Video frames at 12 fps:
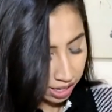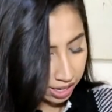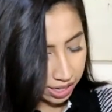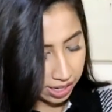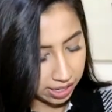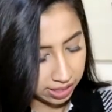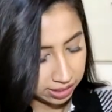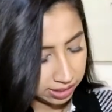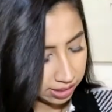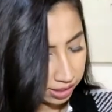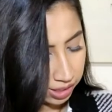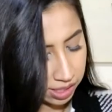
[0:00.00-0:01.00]

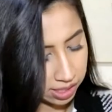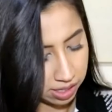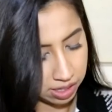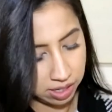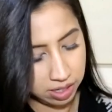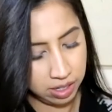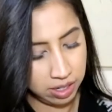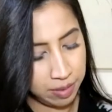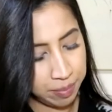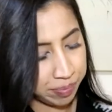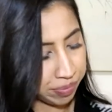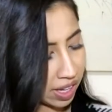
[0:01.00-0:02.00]
And
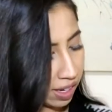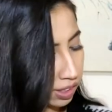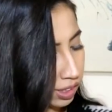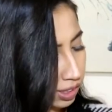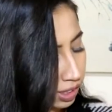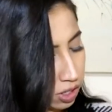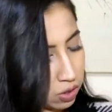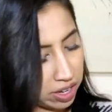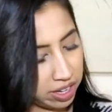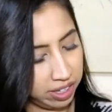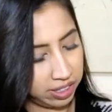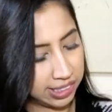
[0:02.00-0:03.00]
so
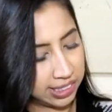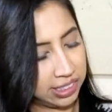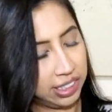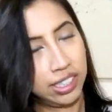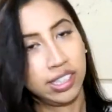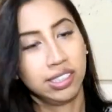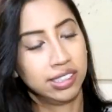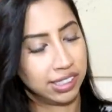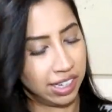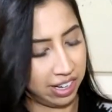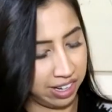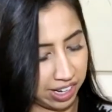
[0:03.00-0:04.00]
you'll see
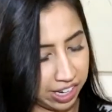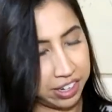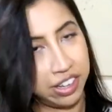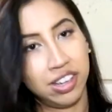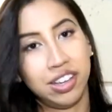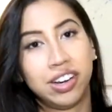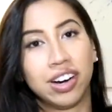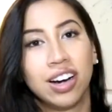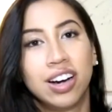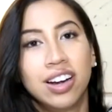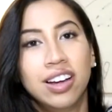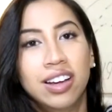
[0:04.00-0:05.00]
inside
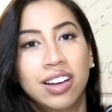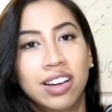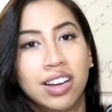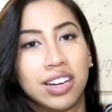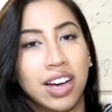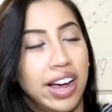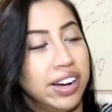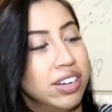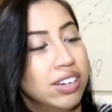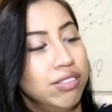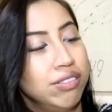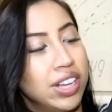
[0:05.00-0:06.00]
here, kind
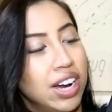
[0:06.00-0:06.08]
of, that